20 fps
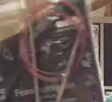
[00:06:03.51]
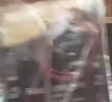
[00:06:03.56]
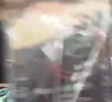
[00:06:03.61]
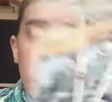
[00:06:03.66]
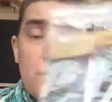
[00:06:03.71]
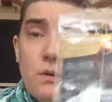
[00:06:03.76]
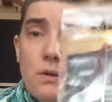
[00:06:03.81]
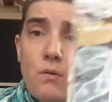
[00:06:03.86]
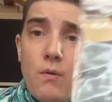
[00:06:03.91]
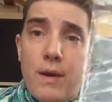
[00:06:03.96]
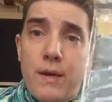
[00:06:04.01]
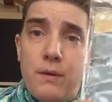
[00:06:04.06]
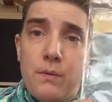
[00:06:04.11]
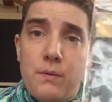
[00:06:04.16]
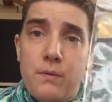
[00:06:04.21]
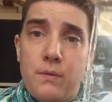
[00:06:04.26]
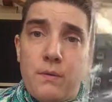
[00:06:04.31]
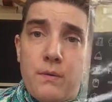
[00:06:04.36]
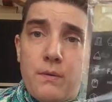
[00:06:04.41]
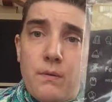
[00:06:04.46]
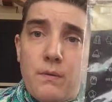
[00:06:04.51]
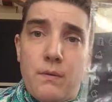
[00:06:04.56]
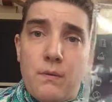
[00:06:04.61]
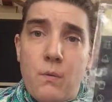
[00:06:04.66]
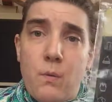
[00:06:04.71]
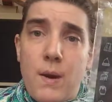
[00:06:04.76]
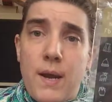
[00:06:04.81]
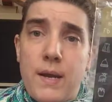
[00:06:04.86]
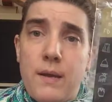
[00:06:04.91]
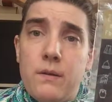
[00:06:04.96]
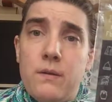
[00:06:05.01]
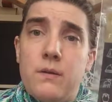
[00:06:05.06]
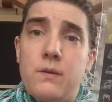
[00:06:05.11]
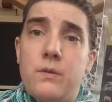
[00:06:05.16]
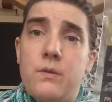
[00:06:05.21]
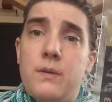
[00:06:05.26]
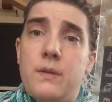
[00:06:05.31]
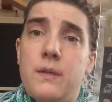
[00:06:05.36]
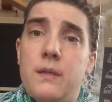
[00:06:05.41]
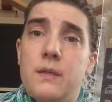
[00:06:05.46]
was a great way
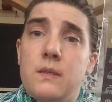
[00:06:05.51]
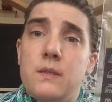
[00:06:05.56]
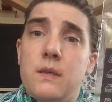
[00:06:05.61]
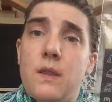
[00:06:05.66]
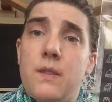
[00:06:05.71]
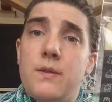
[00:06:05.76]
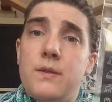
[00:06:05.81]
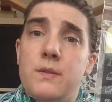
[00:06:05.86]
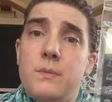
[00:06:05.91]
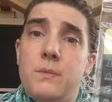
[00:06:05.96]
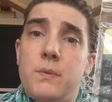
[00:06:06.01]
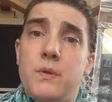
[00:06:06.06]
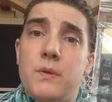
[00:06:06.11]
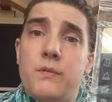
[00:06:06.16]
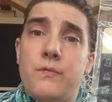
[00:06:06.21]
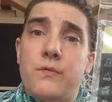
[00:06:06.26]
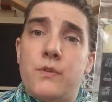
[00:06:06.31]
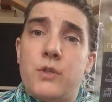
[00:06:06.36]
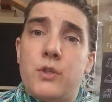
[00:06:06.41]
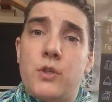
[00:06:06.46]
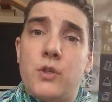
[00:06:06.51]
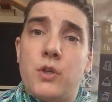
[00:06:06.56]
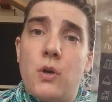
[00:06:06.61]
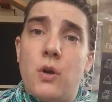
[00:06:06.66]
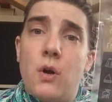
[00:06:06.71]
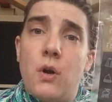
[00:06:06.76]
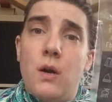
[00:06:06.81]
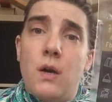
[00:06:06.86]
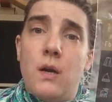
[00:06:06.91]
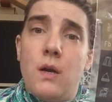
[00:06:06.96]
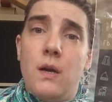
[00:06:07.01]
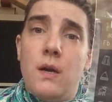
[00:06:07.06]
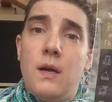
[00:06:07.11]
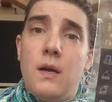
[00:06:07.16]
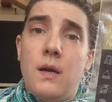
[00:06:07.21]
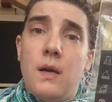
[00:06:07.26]
to knit this beautiful shawl.